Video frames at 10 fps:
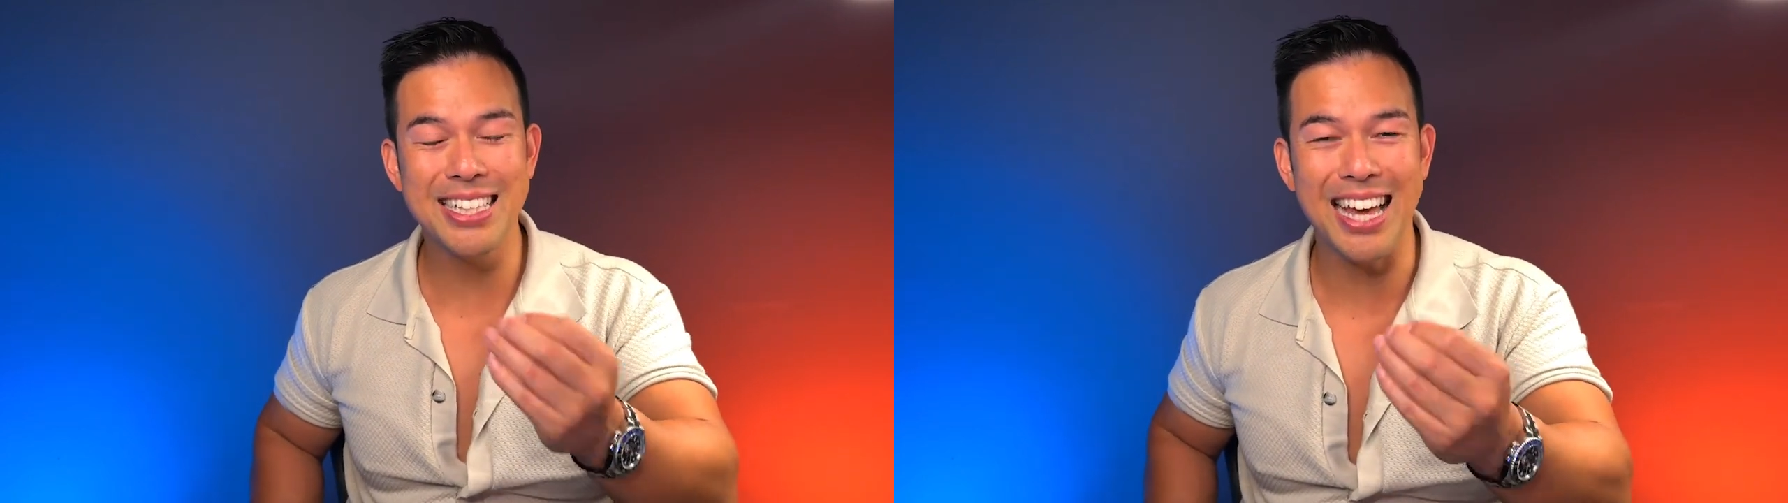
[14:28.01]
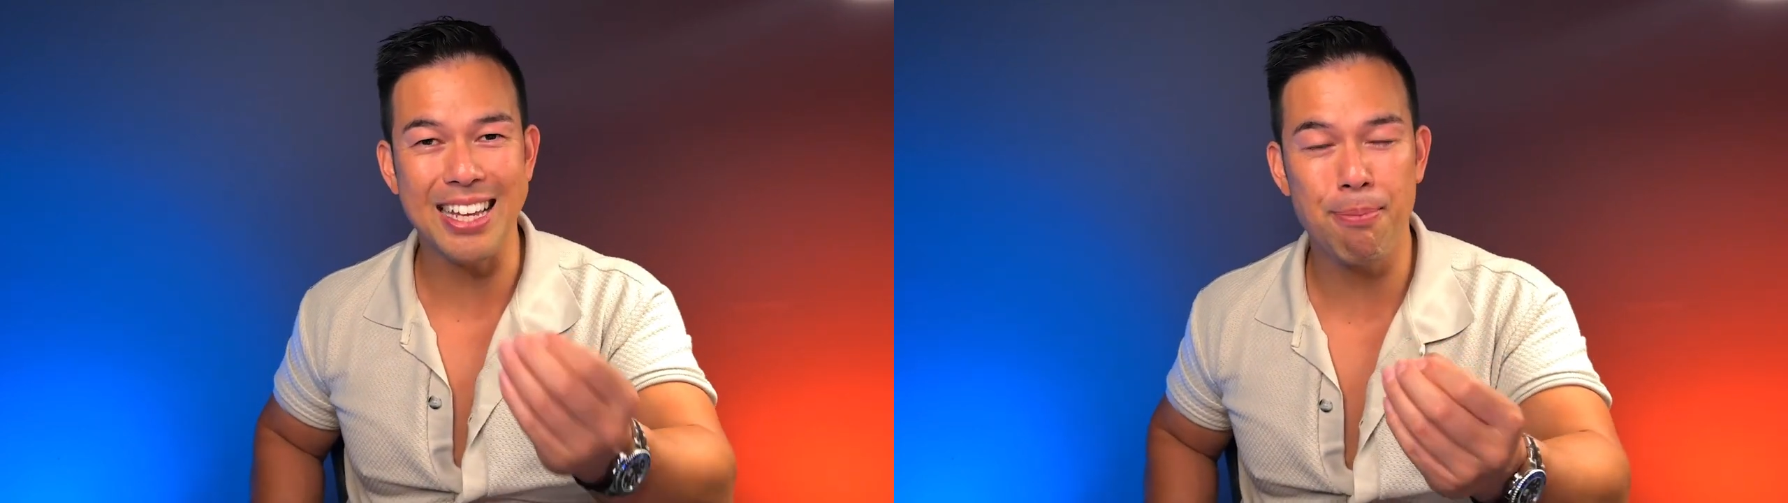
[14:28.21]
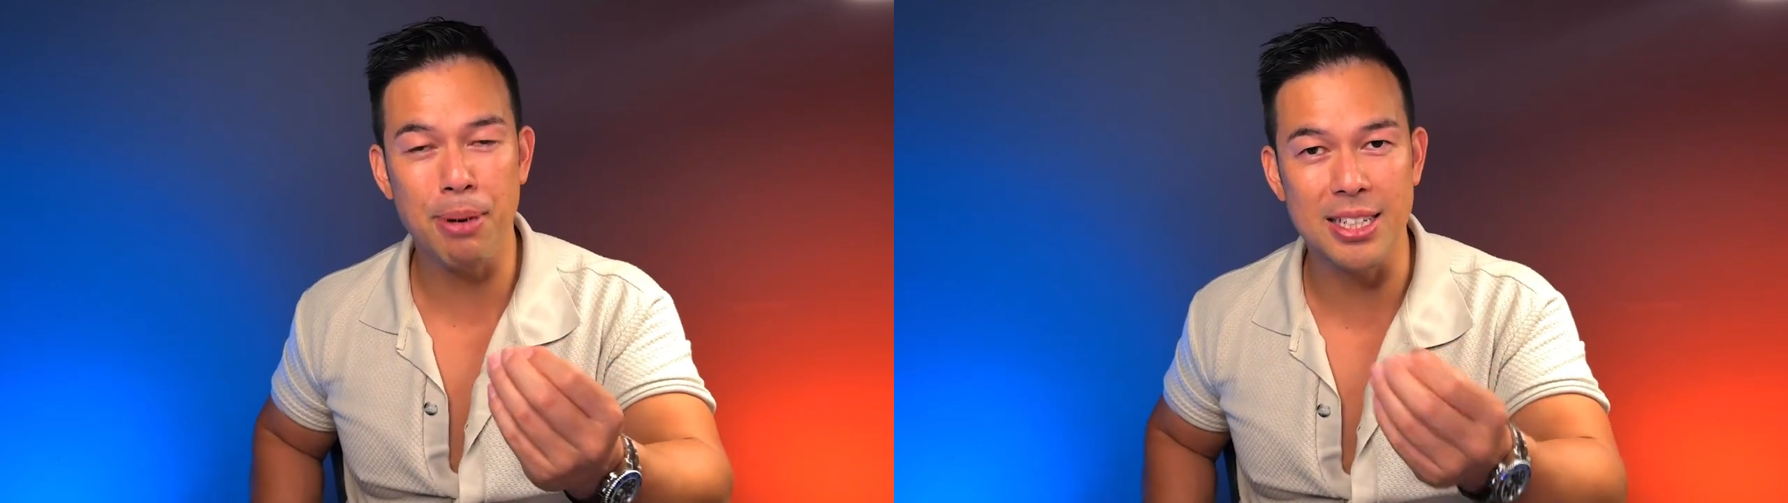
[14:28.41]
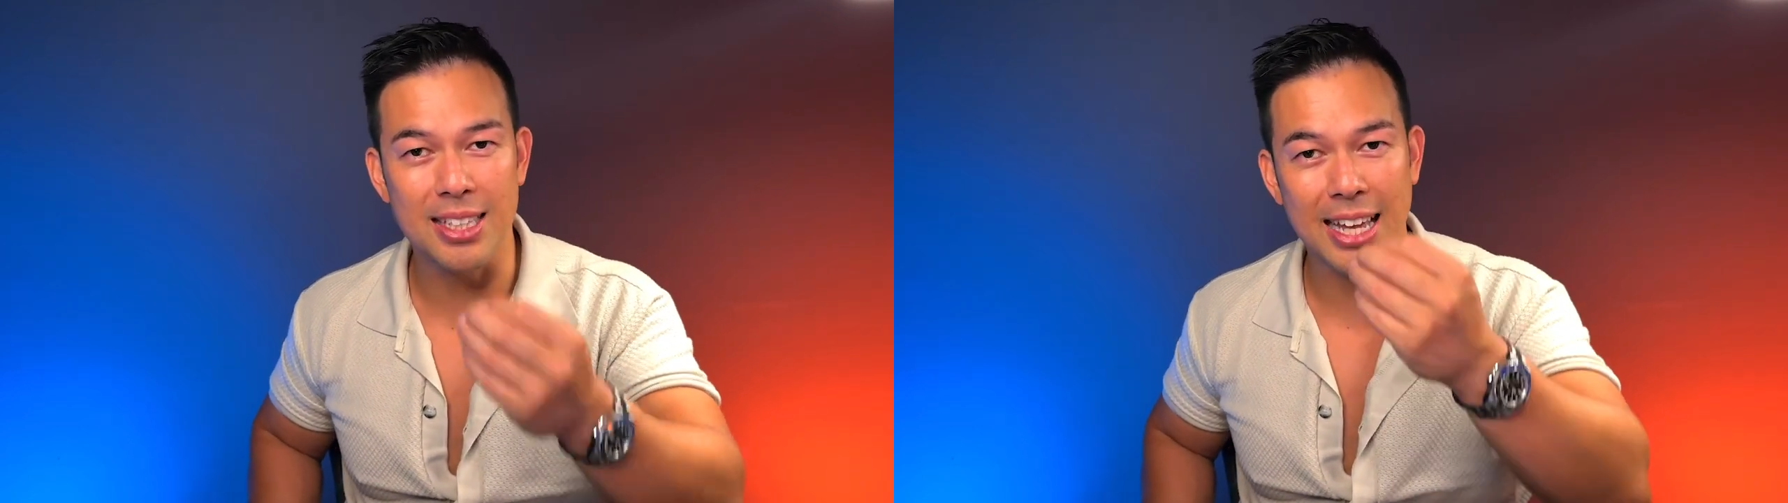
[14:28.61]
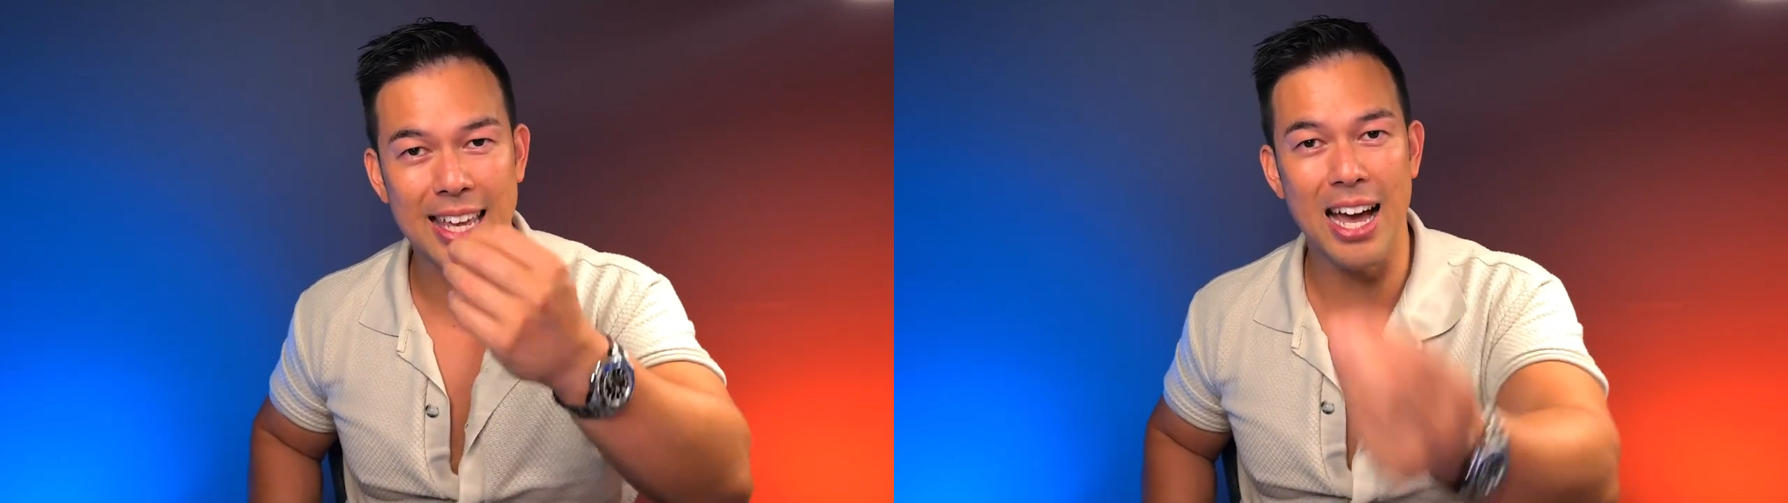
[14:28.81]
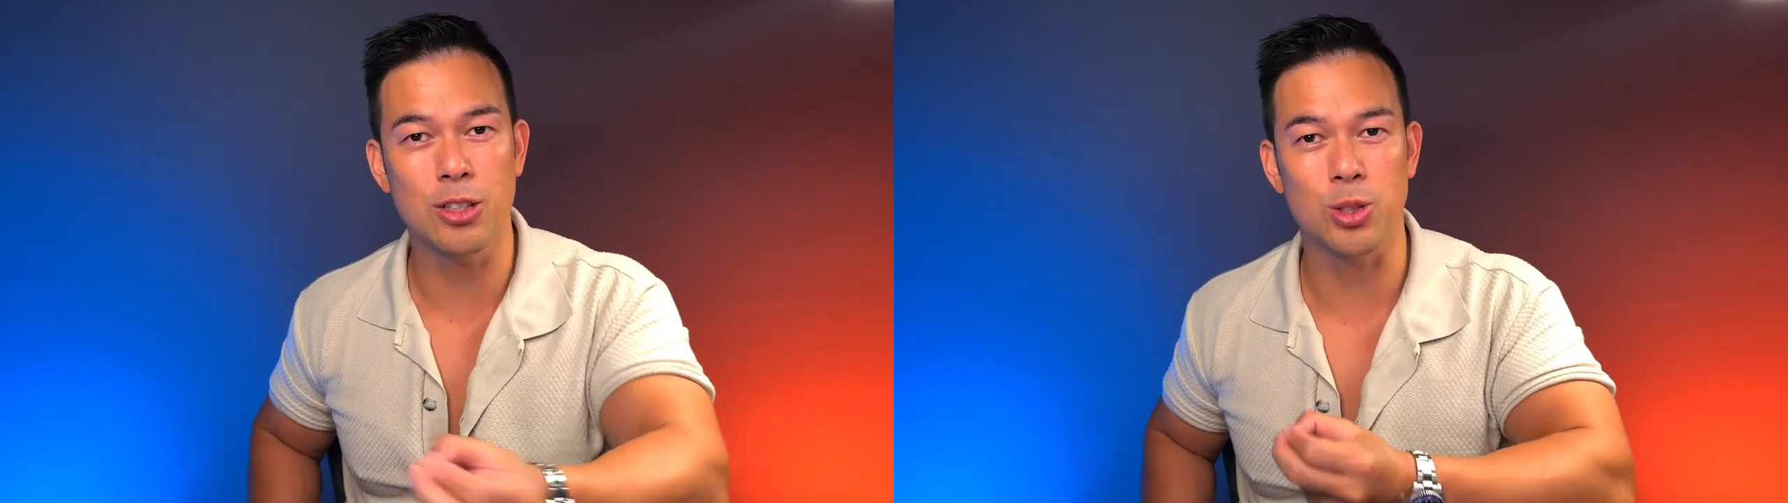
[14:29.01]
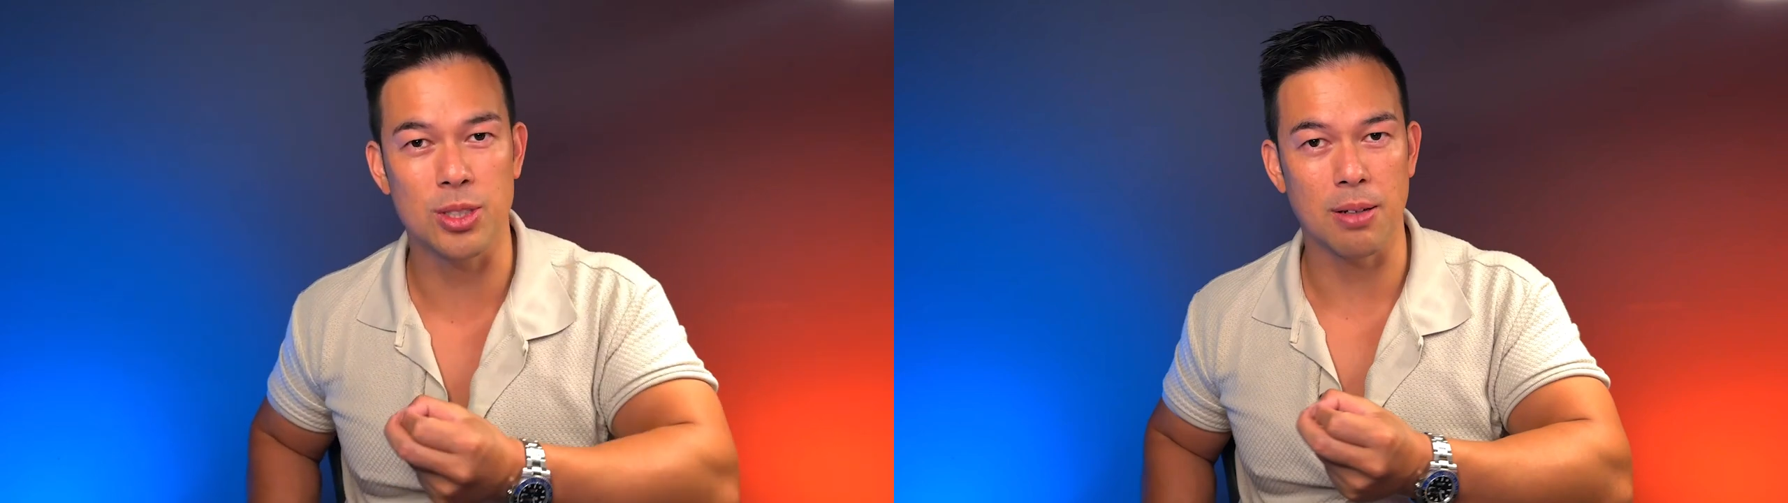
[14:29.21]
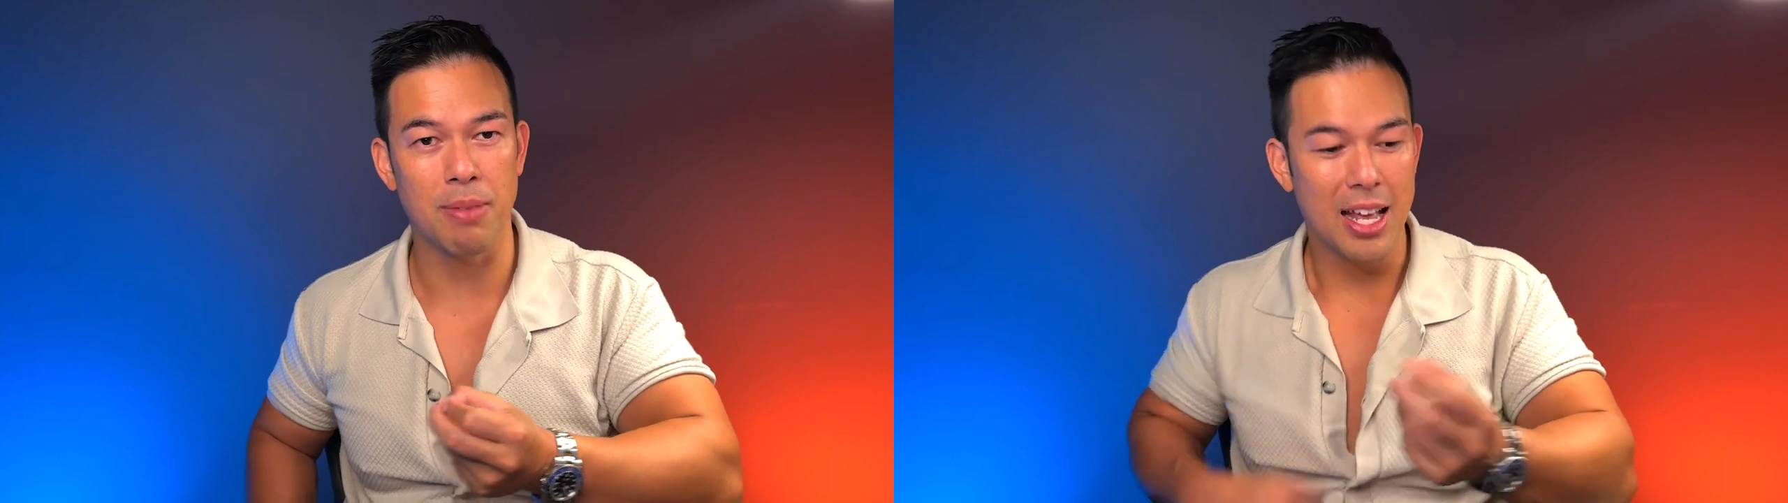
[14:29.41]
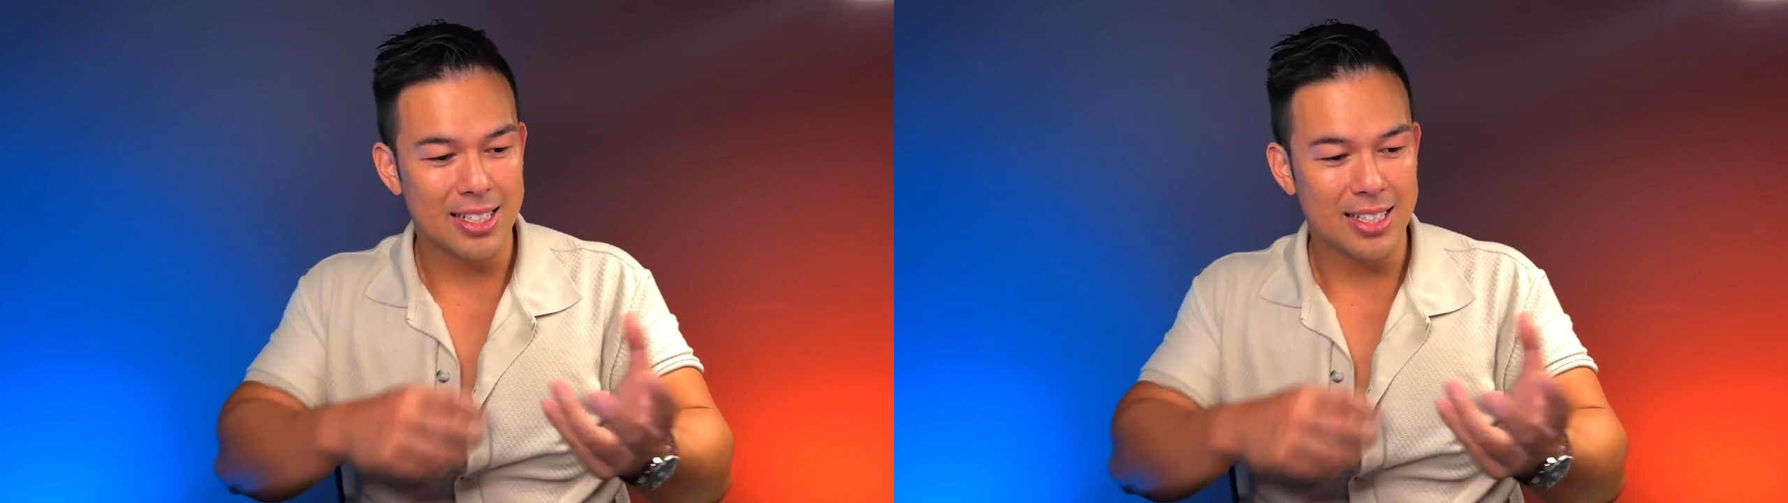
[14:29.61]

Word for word: that person that counsels them,